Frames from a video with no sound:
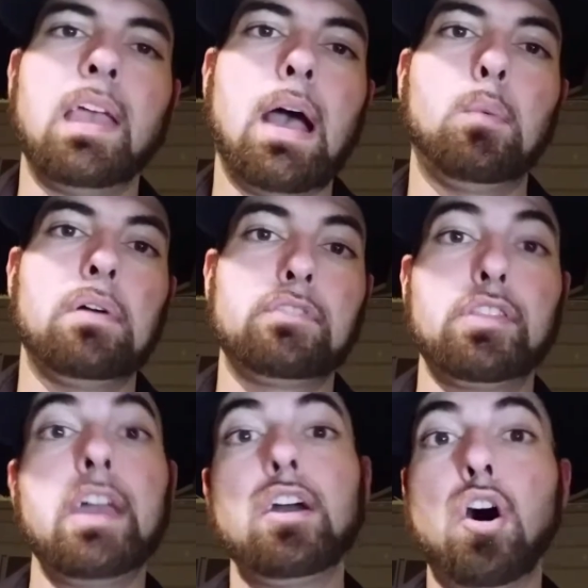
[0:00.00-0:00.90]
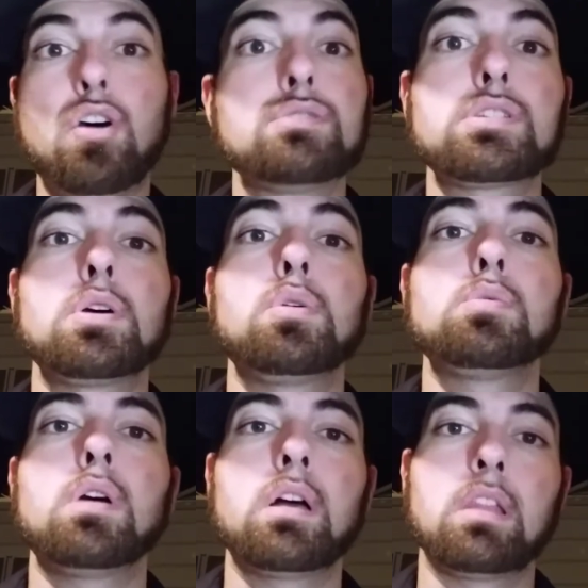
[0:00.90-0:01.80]
However, they
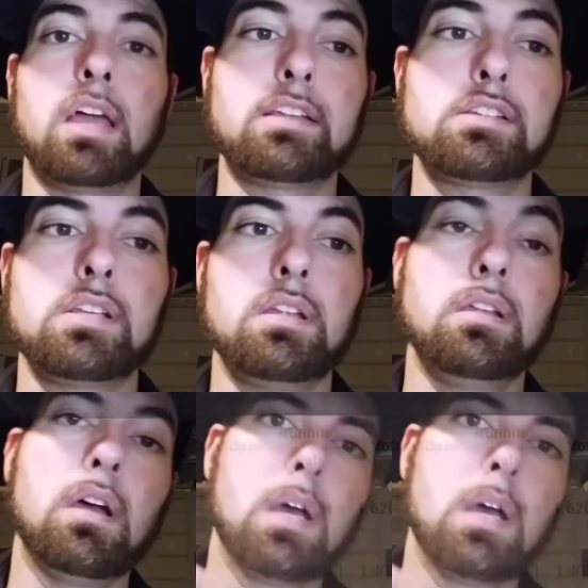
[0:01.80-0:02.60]
also elected